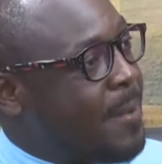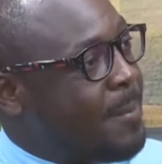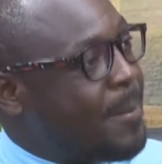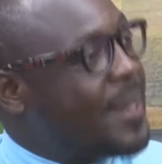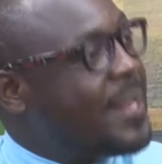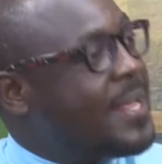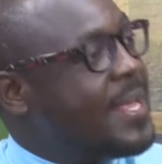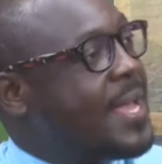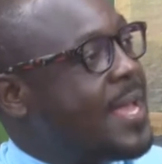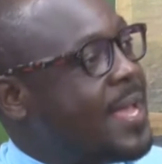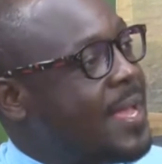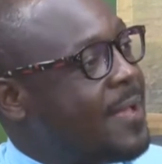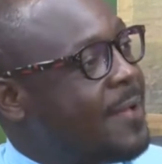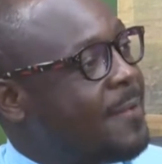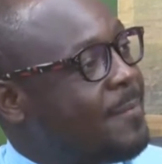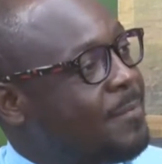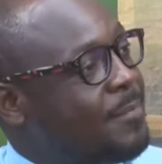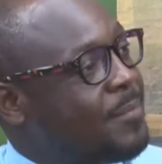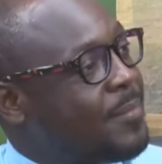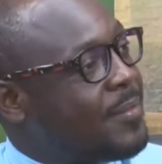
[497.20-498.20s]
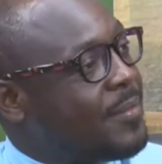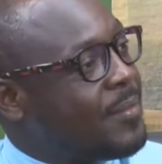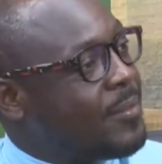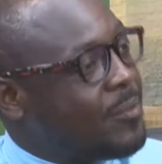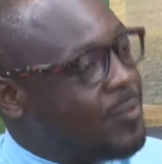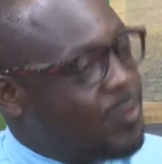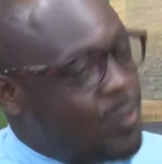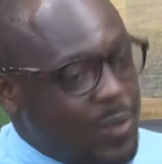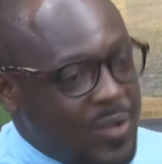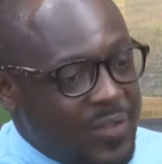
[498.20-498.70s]
But here,
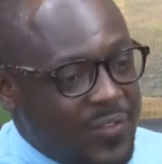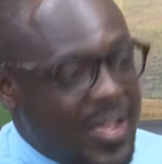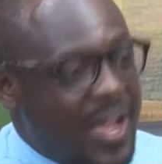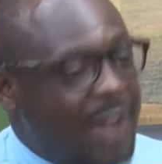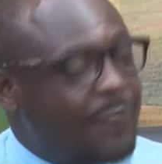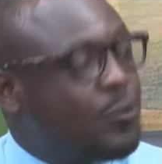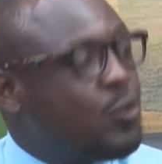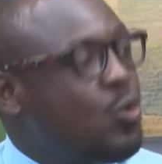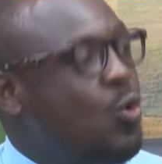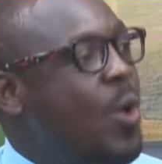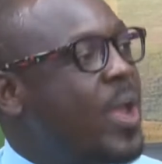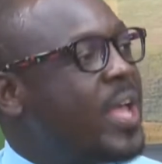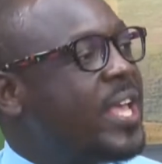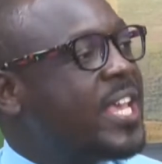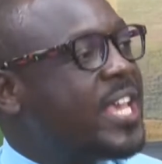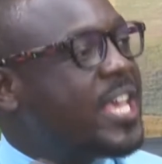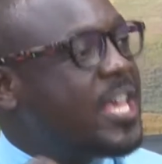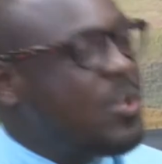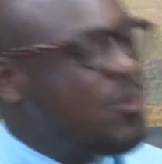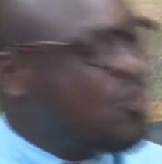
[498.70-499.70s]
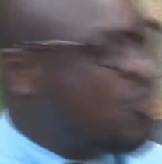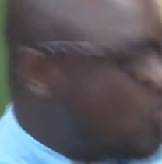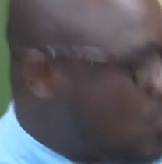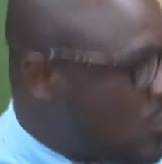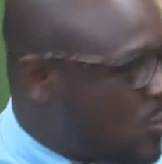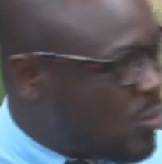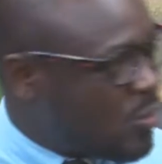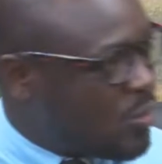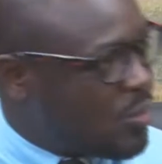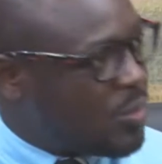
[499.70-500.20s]
you even have to go and queue
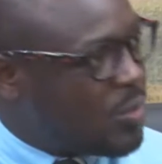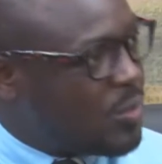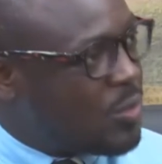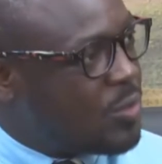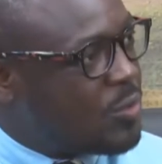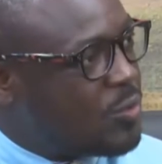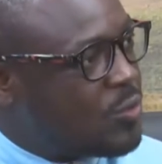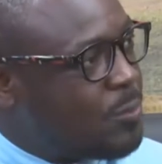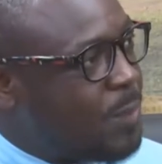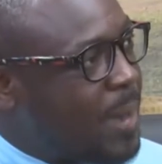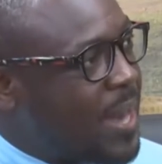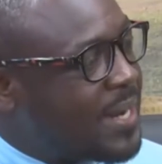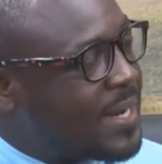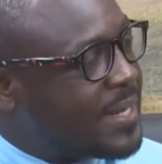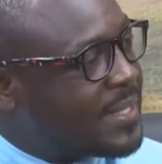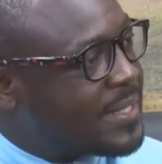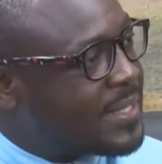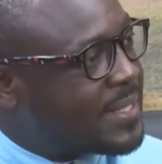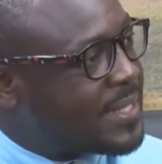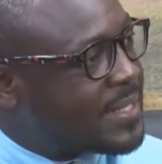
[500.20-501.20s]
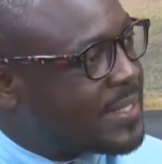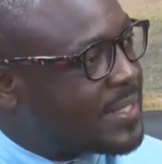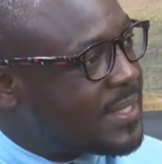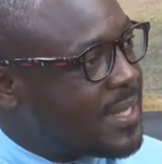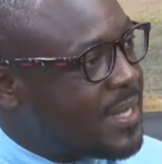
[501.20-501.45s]
to buy the ticket.